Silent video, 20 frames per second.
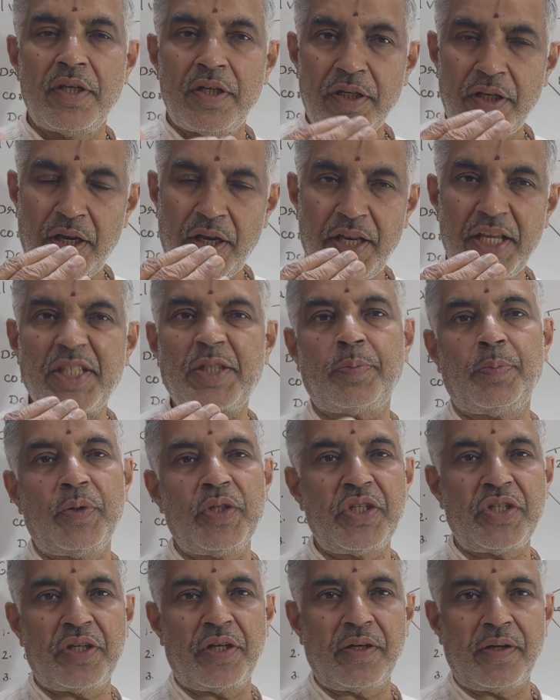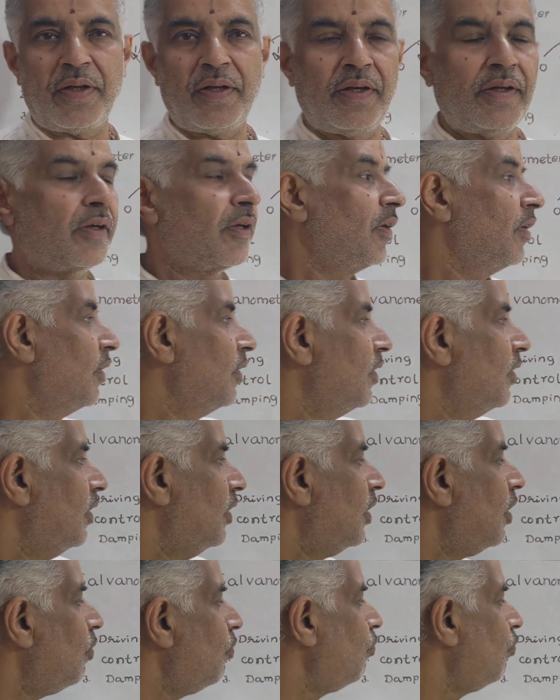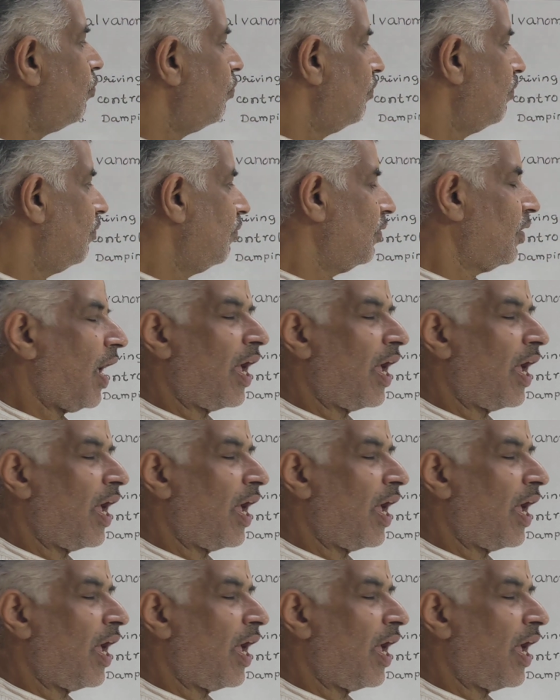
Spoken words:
rest position. Now,